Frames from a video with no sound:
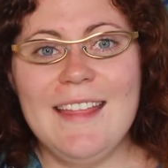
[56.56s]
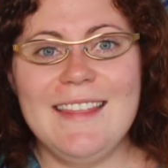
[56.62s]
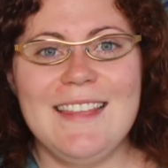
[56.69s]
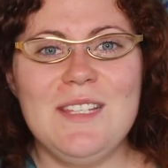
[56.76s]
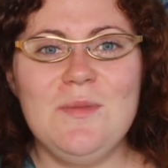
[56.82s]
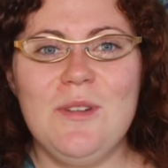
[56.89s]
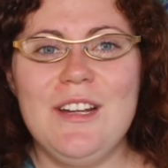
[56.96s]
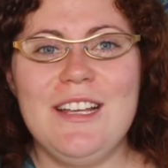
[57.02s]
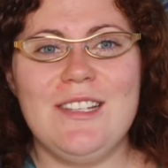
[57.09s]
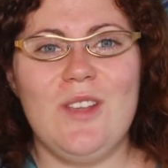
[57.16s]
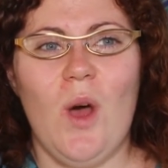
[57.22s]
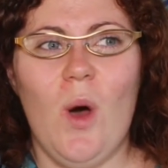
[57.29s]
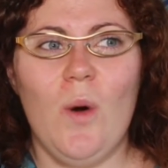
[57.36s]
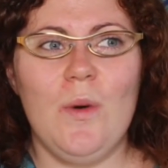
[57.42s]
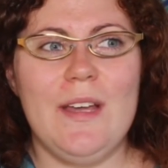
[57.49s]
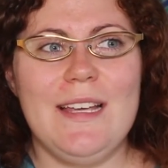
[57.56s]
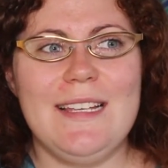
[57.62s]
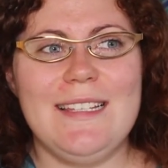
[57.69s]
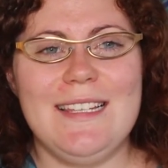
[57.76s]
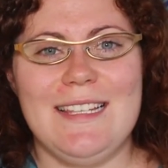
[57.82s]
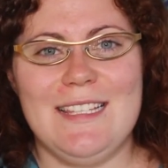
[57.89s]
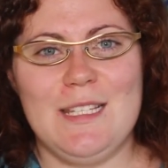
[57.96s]
This work has
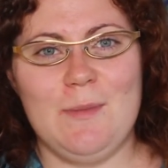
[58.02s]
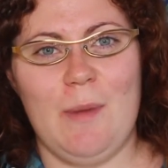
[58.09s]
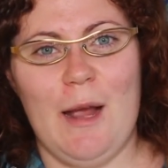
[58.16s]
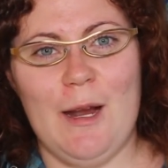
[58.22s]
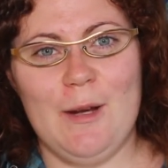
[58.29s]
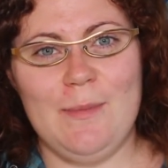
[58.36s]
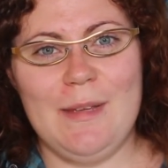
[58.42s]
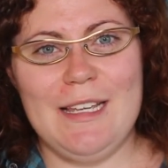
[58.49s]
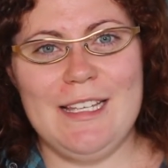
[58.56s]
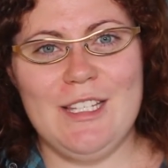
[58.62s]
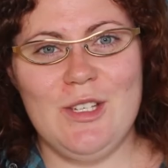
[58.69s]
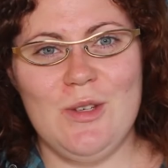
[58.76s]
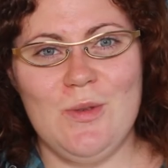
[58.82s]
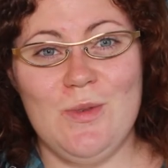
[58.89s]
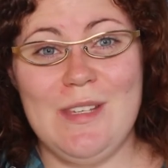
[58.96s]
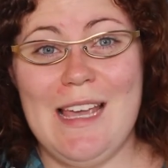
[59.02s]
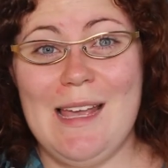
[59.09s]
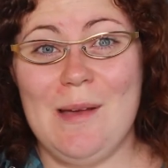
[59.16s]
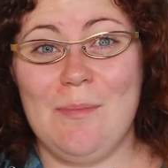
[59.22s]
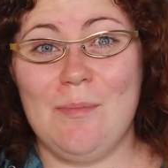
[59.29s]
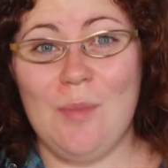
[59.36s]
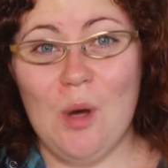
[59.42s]
always inspired me to
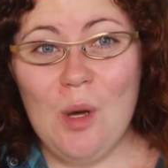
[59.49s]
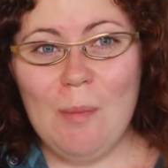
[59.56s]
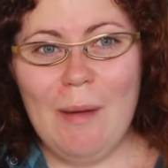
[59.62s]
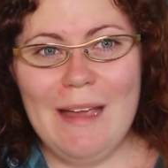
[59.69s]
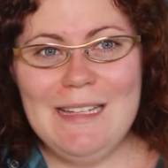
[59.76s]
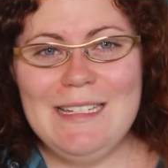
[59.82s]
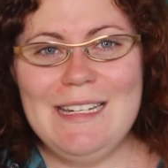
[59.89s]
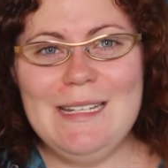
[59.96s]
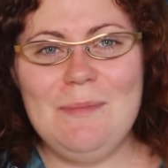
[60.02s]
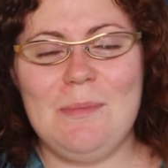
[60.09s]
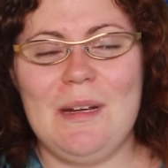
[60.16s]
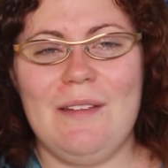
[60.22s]
take up bookbinding,